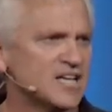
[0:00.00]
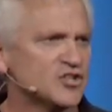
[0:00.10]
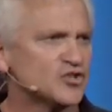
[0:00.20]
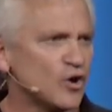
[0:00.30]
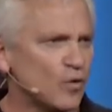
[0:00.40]

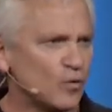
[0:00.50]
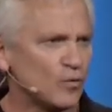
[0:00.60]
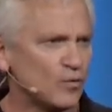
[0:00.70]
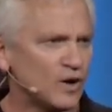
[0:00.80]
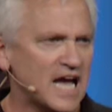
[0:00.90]
So,
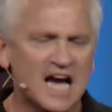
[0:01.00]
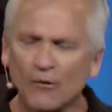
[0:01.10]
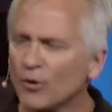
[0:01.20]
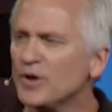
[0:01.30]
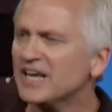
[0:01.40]

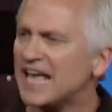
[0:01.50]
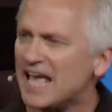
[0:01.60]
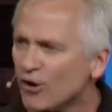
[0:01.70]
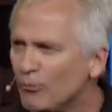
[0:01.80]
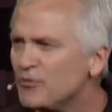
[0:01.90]
how are we going to
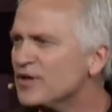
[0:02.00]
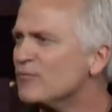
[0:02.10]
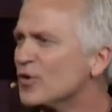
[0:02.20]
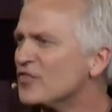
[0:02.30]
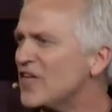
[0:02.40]
help
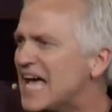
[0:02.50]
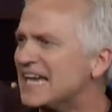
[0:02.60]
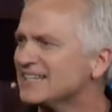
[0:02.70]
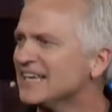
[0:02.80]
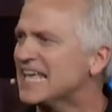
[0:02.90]
them with
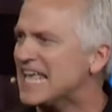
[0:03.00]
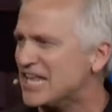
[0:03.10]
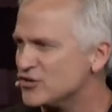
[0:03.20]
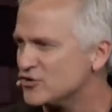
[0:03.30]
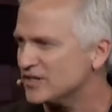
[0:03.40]
that
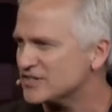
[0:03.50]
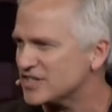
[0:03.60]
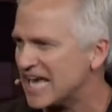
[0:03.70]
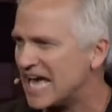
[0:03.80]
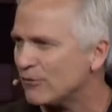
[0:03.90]

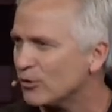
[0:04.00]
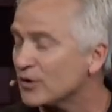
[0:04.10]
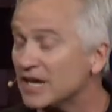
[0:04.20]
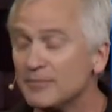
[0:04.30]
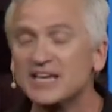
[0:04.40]
hindrance? How are we
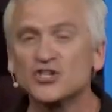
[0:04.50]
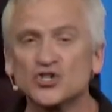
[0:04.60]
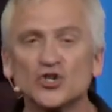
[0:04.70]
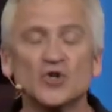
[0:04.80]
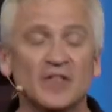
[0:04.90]
going to make
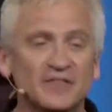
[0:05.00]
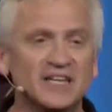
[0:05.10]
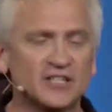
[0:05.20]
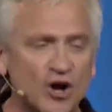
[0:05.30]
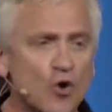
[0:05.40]
sure that
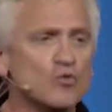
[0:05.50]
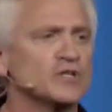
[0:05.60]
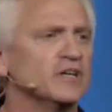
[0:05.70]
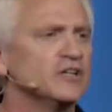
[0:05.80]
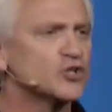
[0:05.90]
they don't?